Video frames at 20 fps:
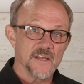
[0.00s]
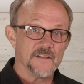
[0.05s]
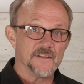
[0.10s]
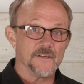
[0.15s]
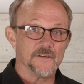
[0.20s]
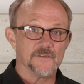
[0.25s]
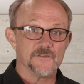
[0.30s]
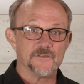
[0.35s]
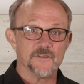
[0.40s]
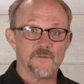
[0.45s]

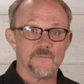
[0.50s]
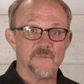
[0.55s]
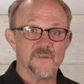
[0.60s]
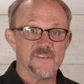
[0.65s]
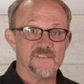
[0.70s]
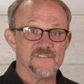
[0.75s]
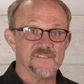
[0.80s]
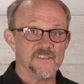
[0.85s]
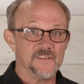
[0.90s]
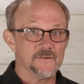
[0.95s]
there should
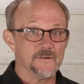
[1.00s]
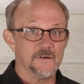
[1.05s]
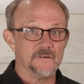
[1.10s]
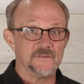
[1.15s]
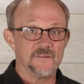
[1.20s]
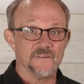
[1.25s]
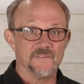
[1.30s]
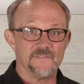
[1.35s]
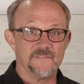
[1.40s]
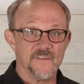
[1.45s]
be zero
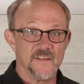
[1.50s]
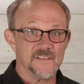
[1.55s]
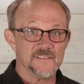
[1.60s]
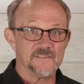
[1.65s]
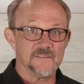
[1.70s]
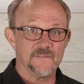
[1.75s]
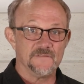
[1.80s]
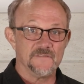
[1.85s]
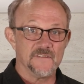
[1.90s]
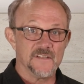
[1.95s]

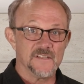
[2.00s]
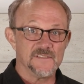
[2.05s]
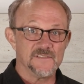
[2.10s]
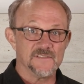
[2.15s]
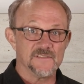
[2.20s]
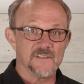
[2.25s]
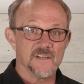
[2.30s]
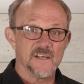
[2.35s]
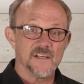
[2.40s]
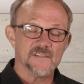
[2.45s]

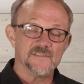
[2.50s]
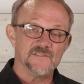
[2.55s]
defensiveness,